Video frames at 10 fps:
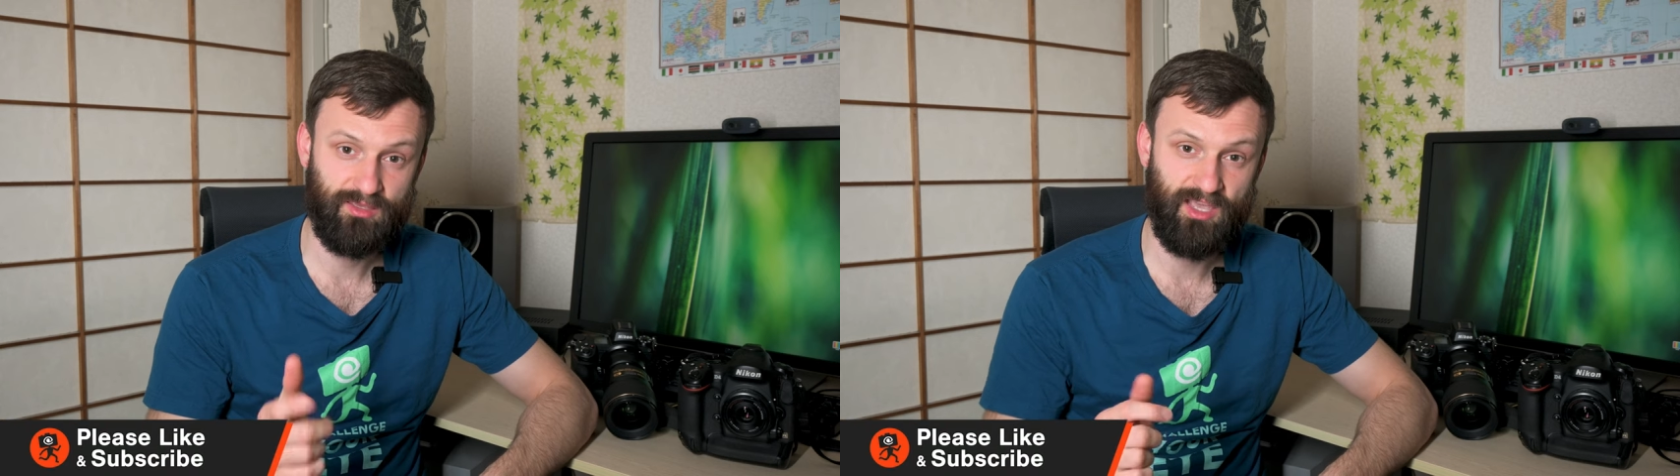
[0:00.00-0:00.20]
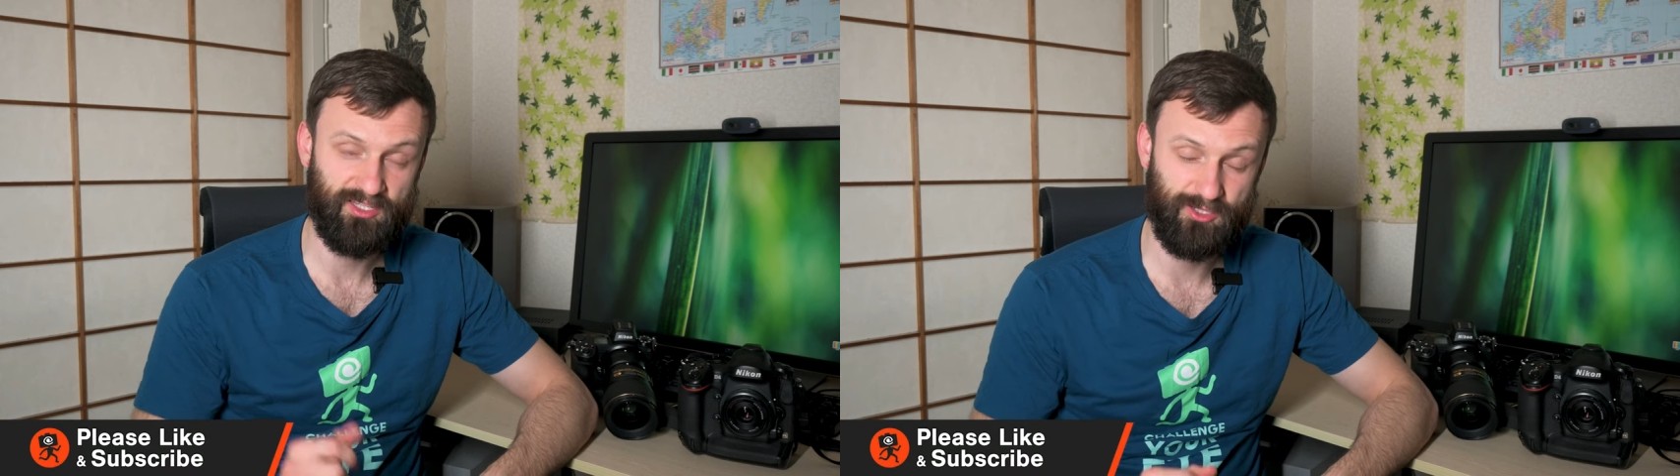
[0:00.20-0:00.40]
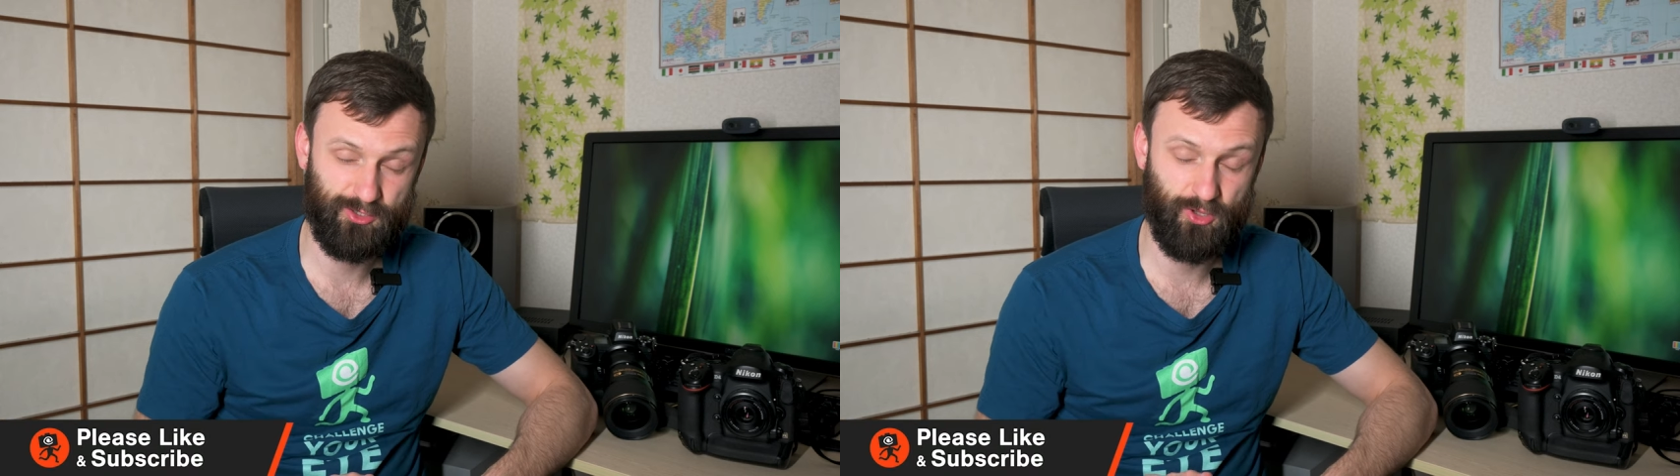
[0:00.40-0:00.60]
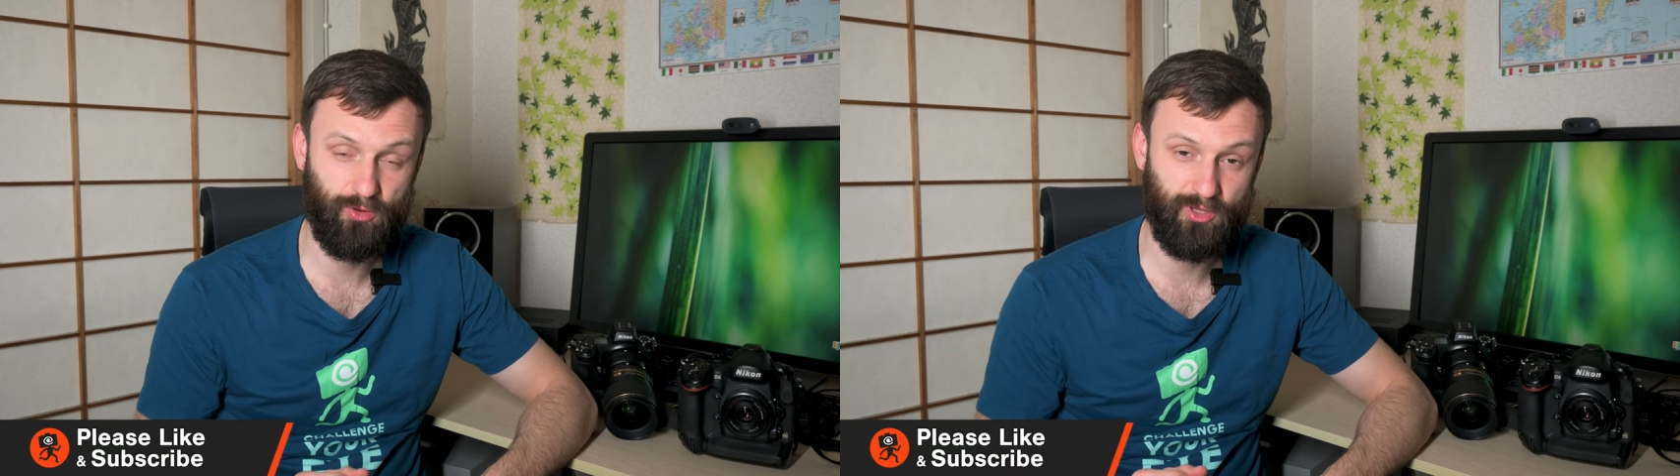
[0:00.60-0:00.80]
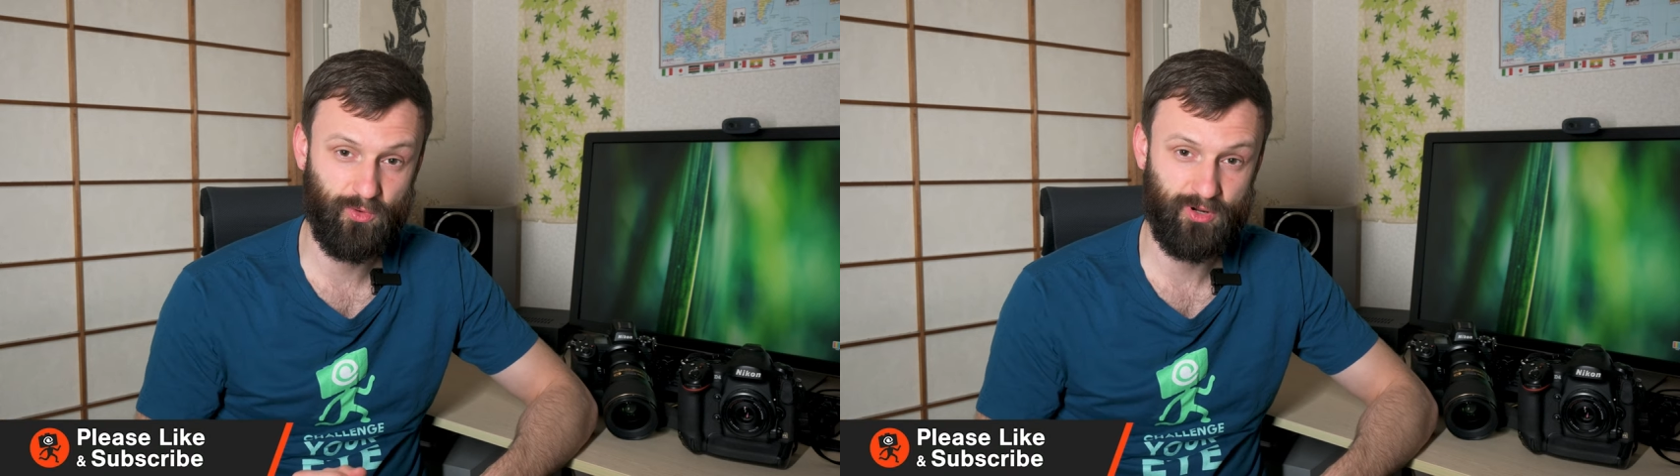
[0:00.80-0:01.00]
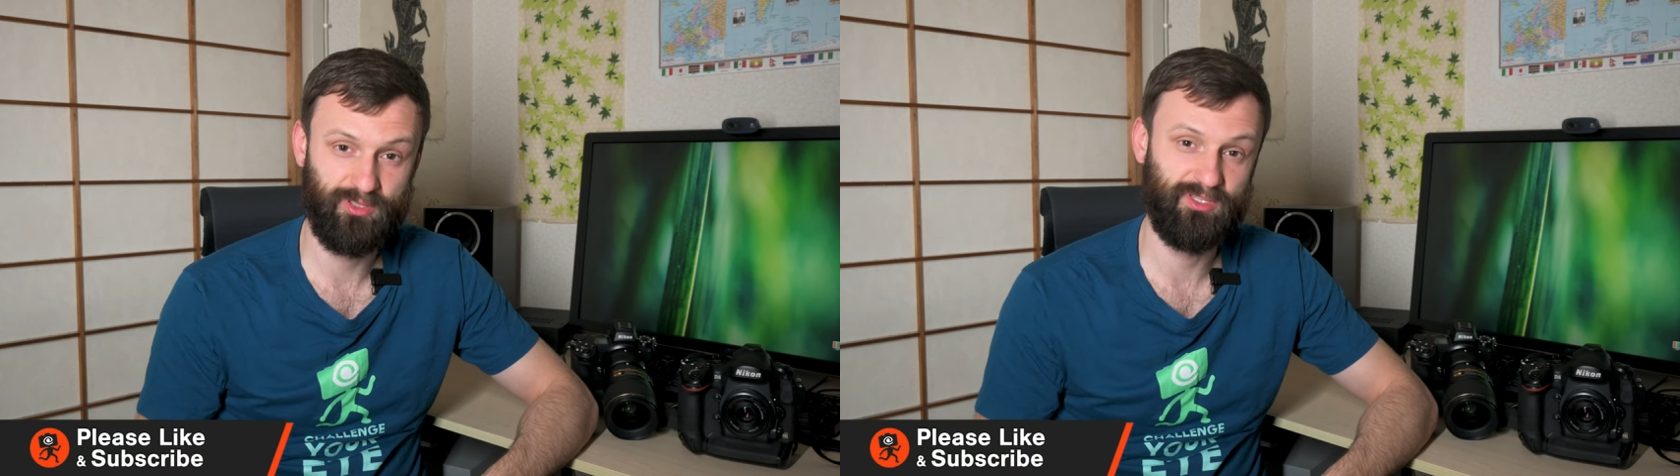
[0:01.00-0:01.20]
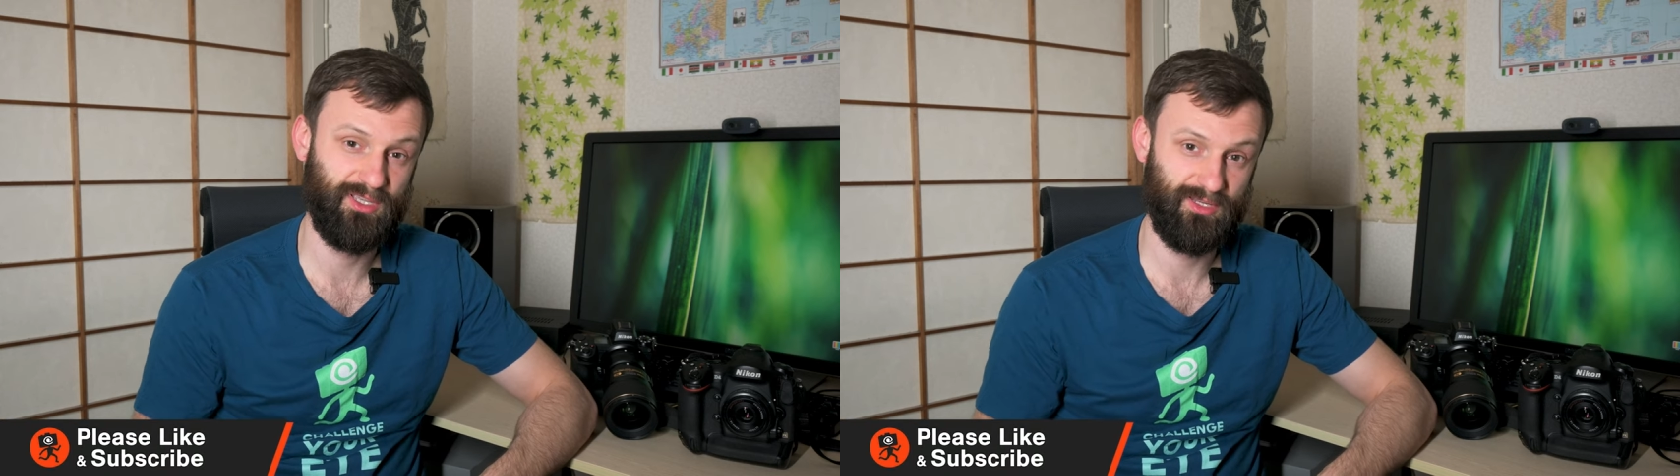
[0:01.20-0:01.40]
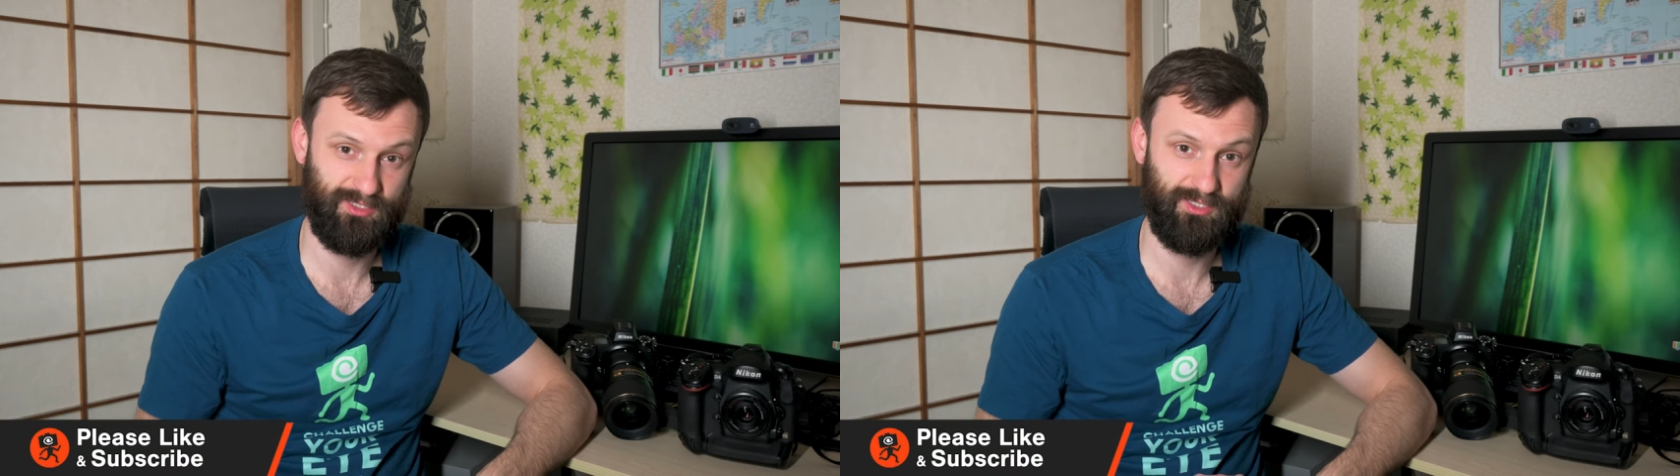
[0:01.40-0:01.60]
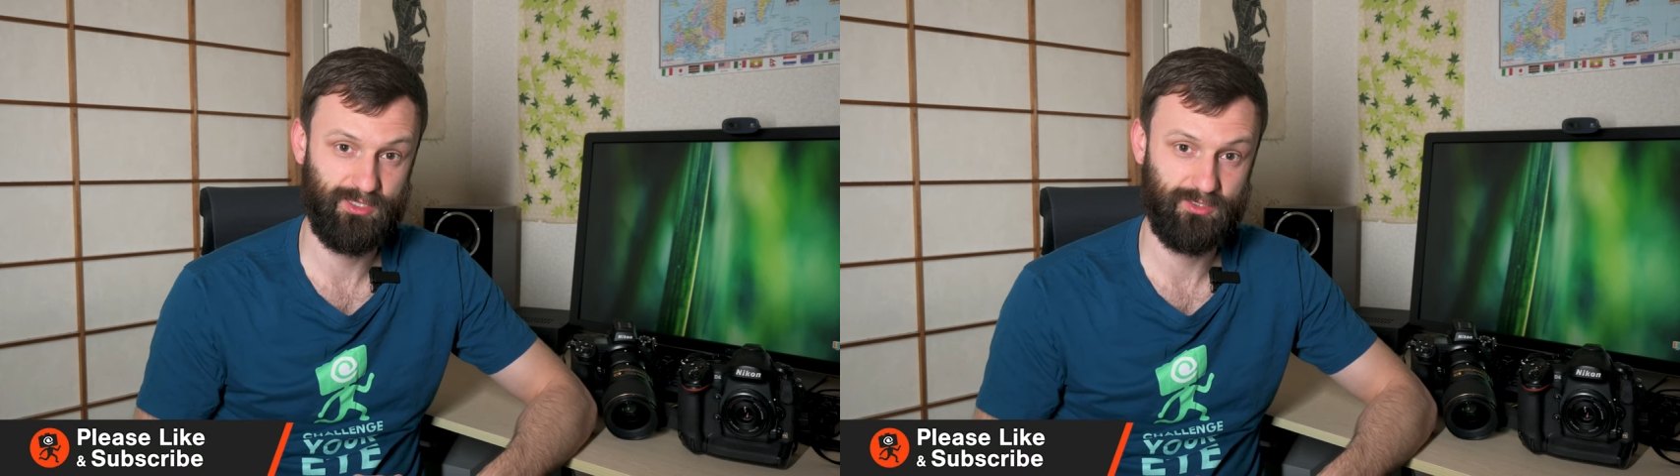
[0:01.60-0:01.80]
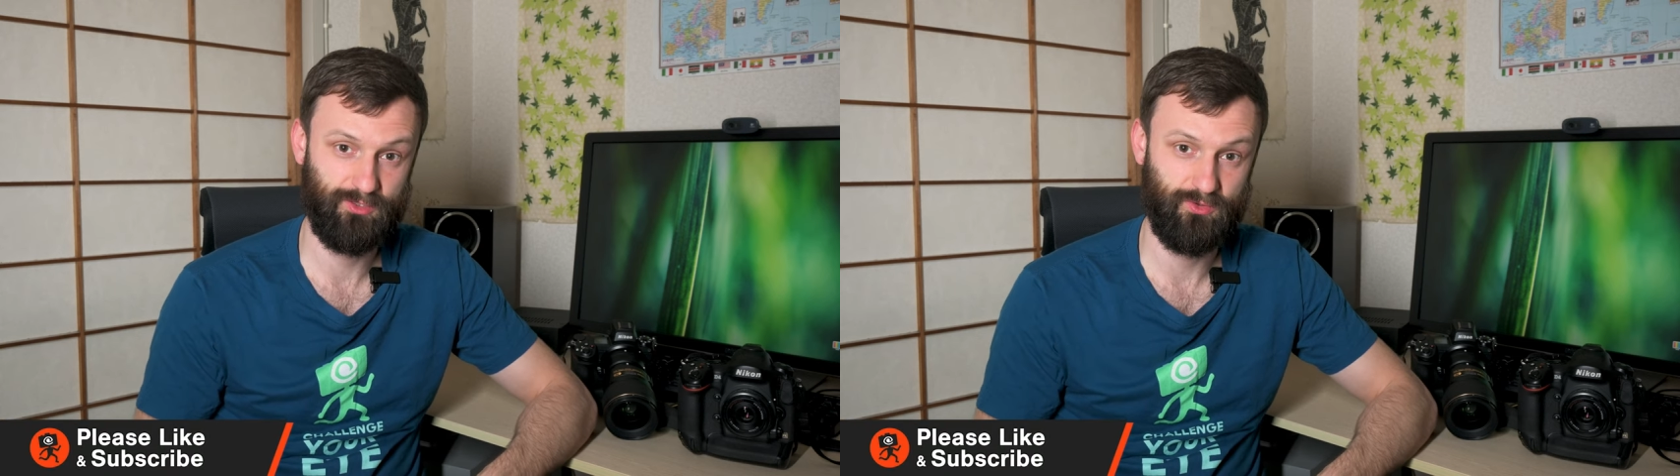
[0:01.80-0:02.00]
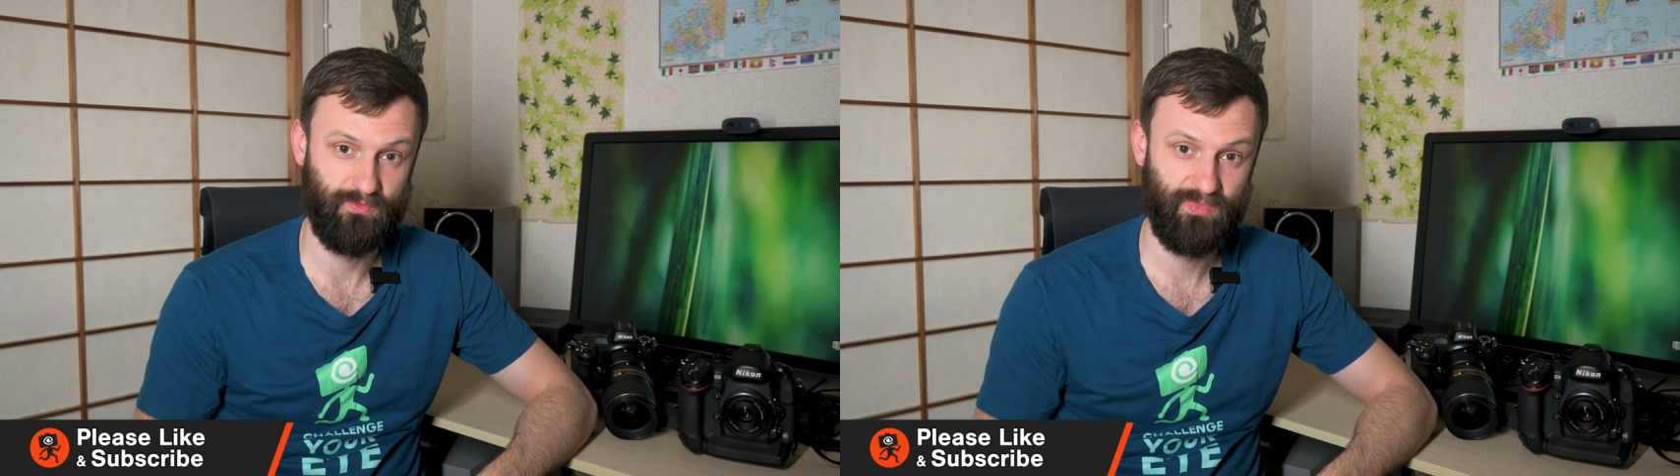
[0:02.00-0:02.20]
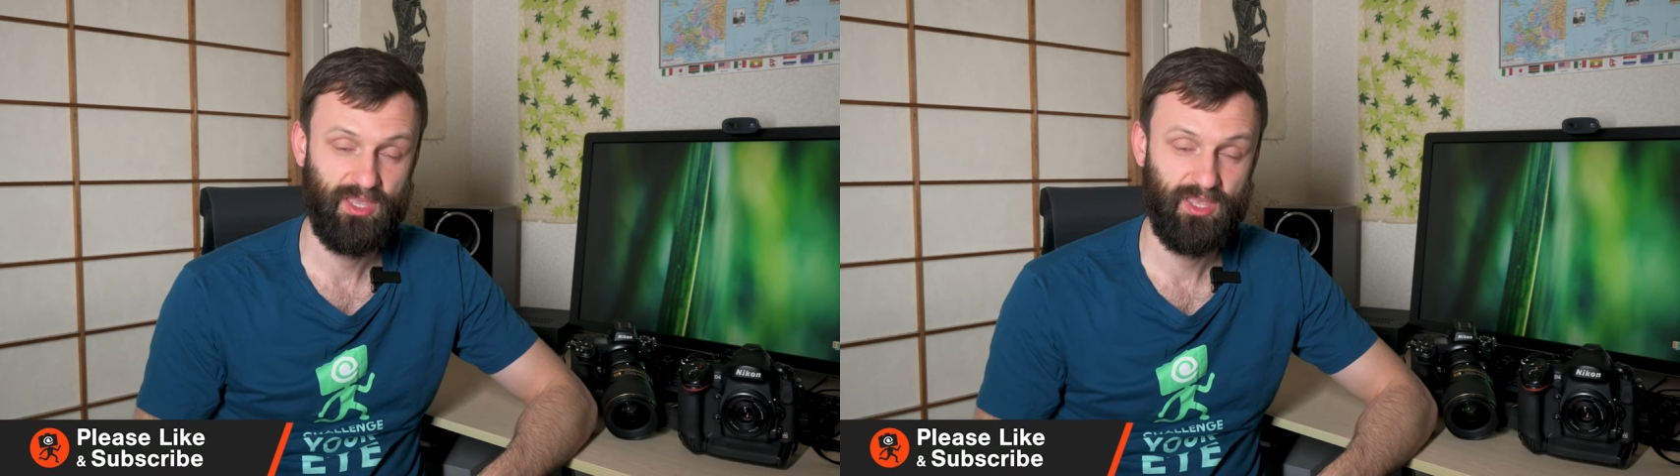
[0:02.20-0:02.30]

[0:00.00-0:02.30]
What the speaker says: Yes, it's totally worth it to get a Z6II.